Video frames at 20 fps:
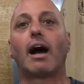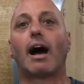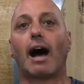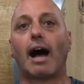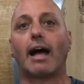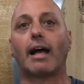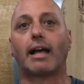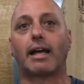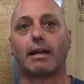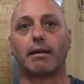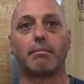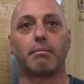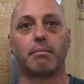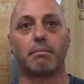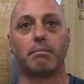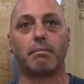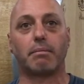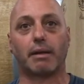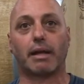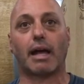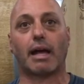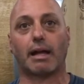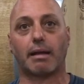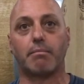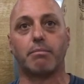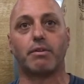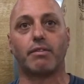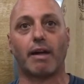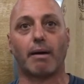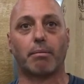I can
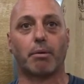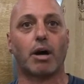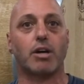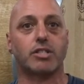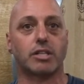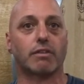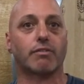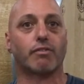move that project